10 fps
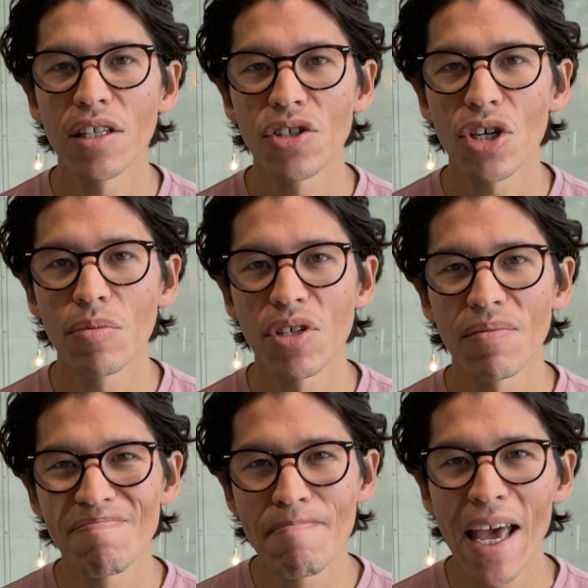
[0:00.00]
in terms of
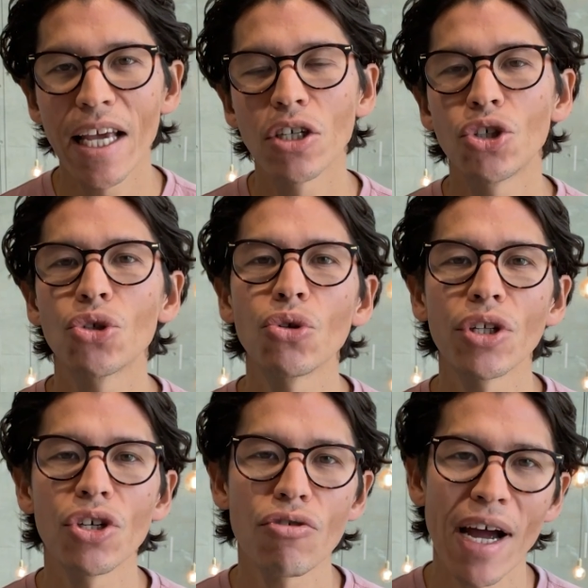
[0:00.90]
making sure
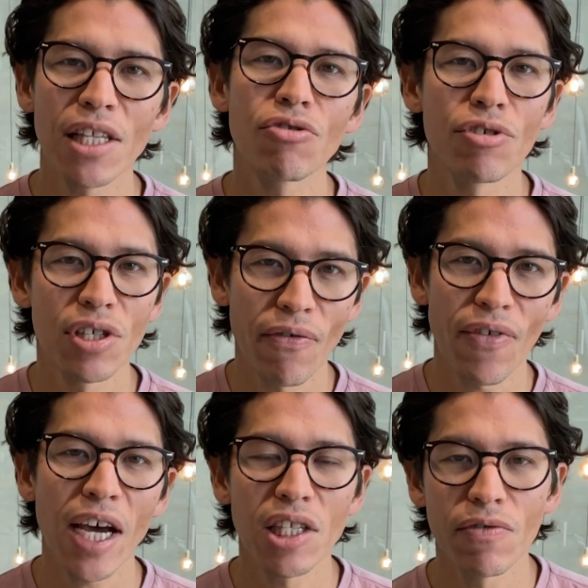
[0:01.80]
that your ads are as
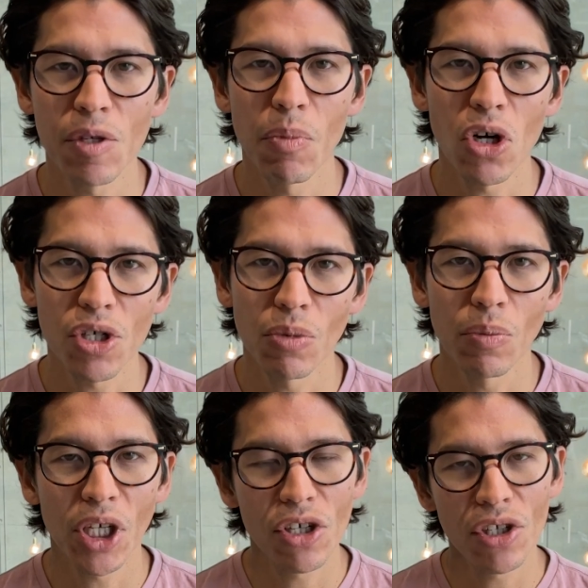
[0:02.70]
effective as possible,
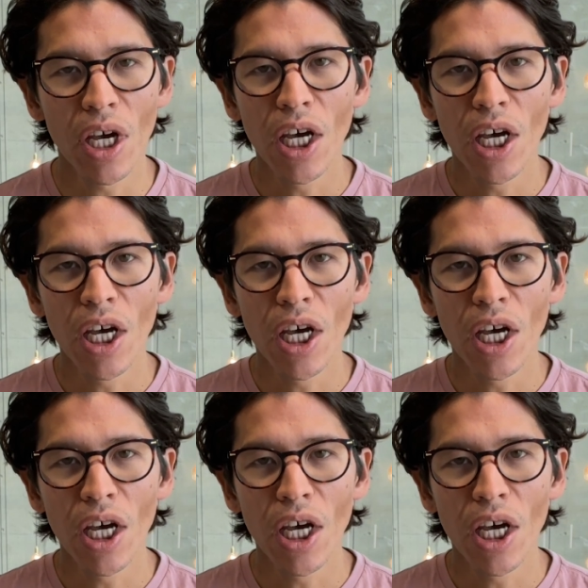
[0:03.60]
because